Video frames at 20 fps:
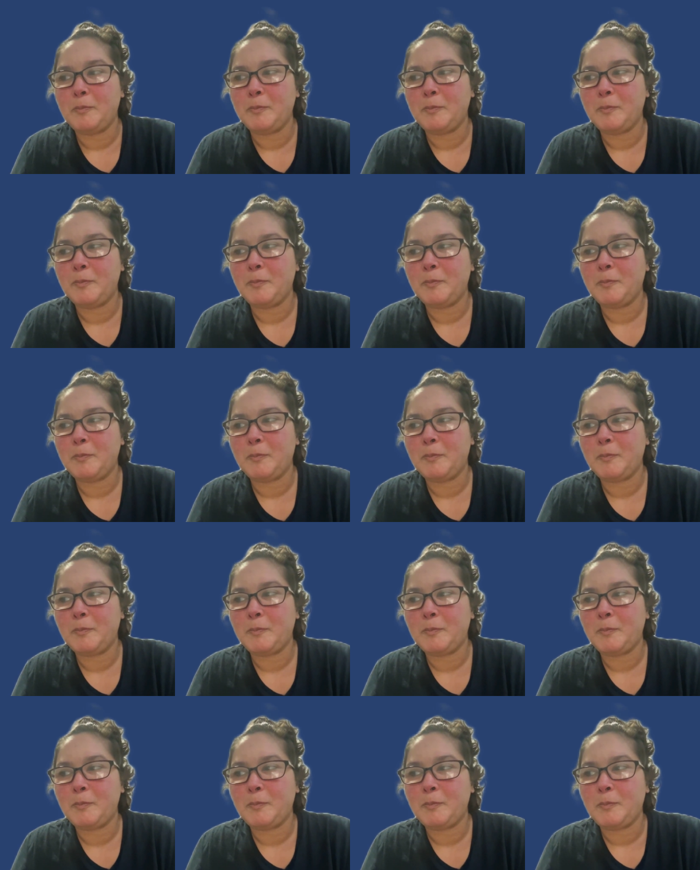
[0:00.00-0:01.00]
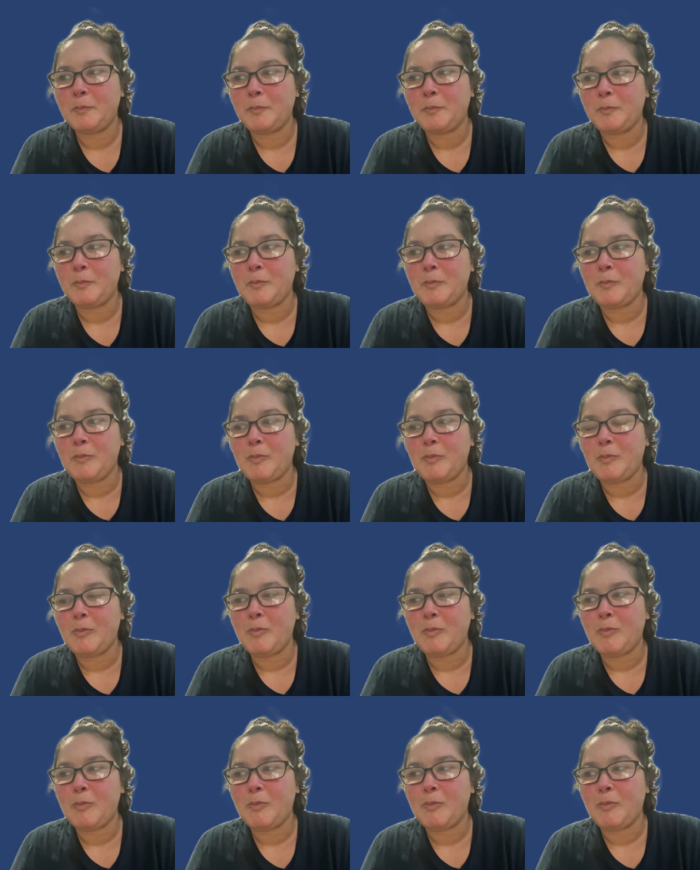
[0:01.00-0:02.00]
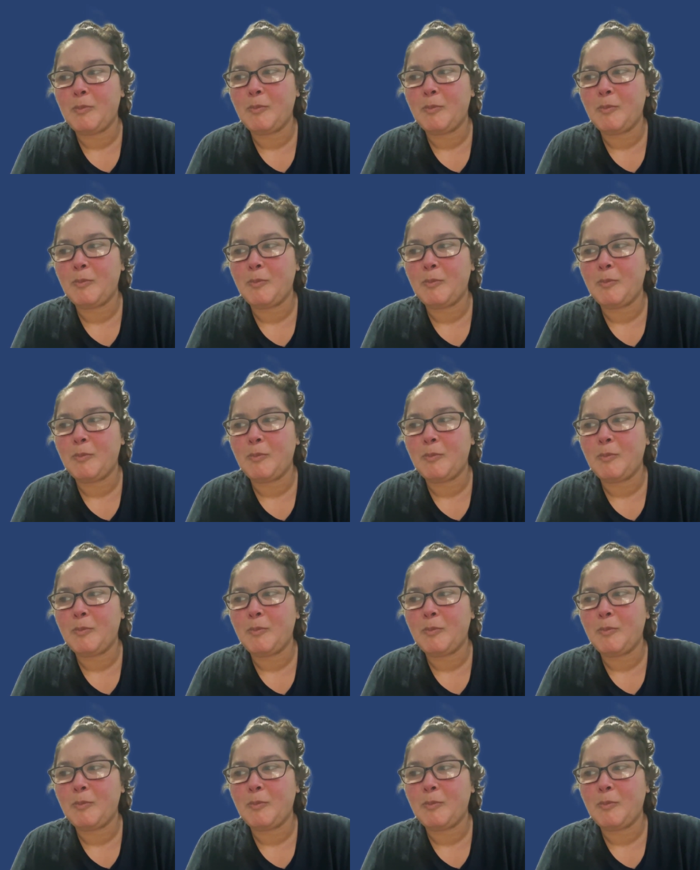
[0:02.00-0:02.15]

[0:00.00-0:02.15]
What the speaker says: No one is speaking in this clip.